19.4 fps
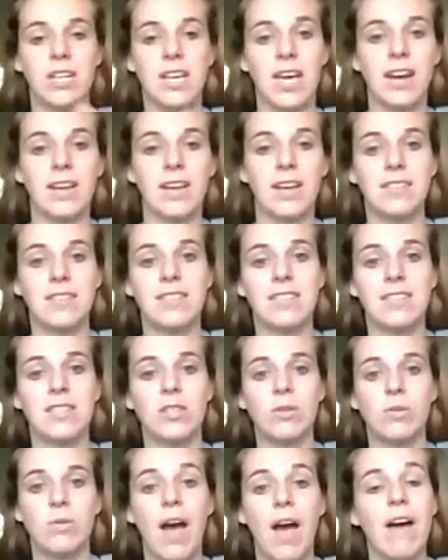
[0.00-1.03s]
to get us
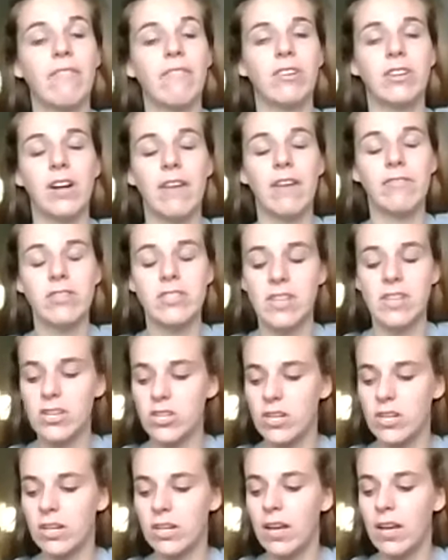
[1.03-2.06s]
to have our
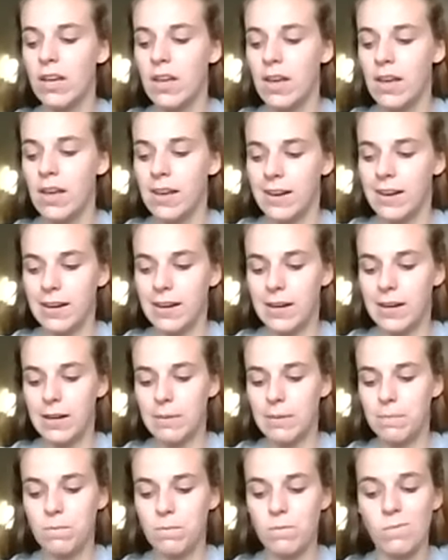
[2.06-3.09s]
conversation.
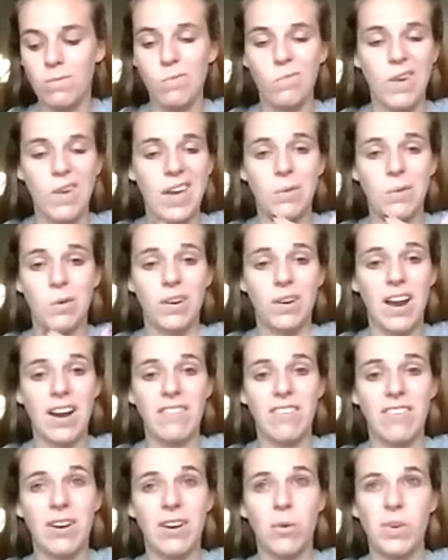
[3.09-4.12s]
And we're kind
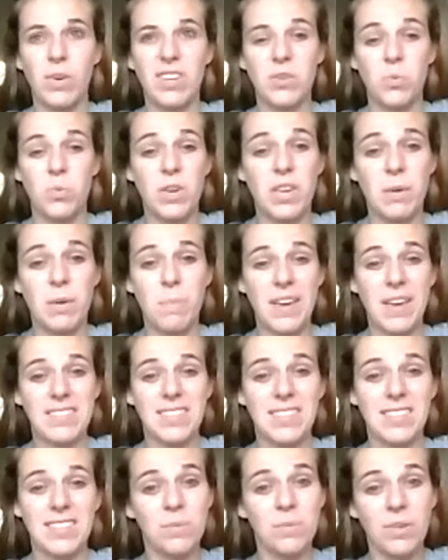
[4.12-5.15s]
of on a week-to-week
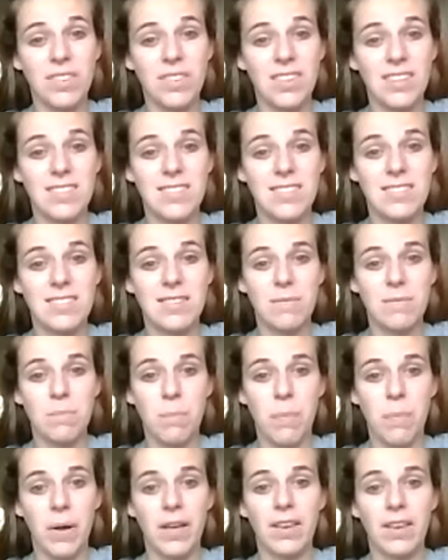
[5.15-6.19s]
basis with this,
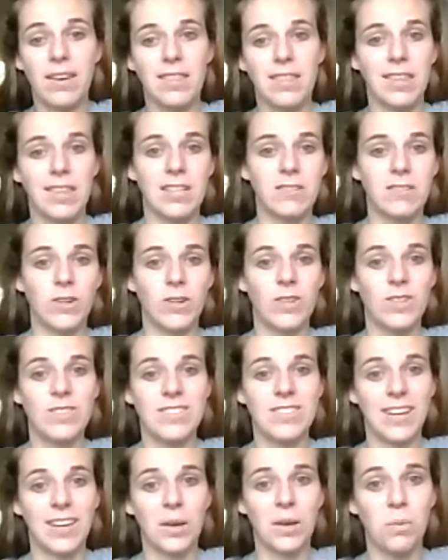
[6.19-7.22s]
but thanks for
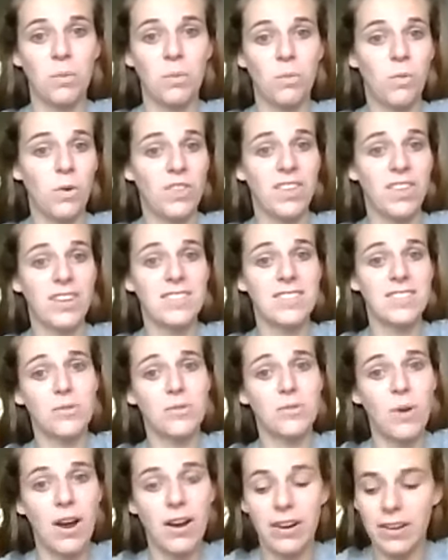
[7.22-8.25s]
sticking with us
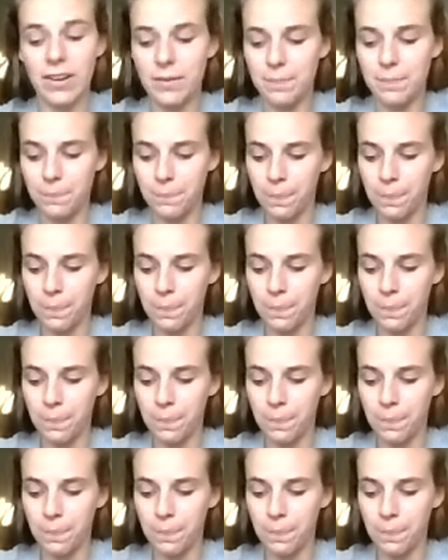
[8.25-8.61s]
throughout it.